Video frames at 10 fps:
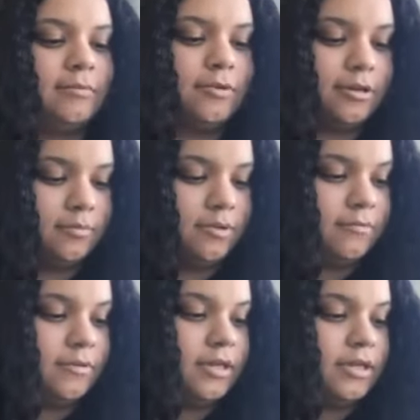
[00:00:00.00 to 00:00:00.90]
I'm going to
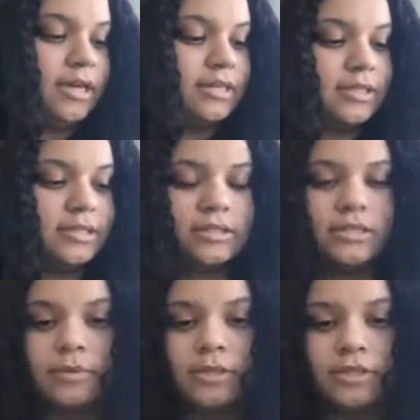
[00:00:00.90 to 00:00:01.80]
be reading Essays and
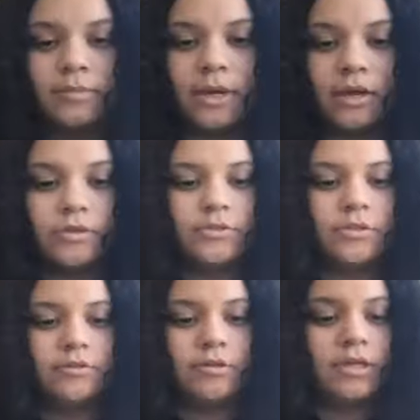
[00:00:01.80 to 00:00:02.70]
Speeches by
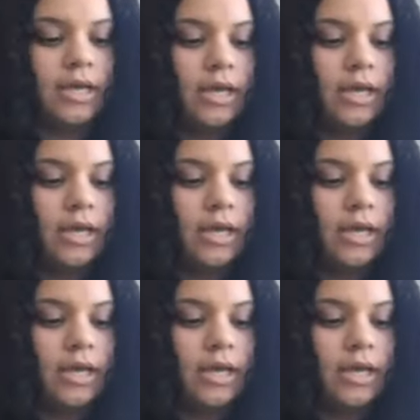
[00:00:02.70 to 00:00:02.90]
Audre Lorde,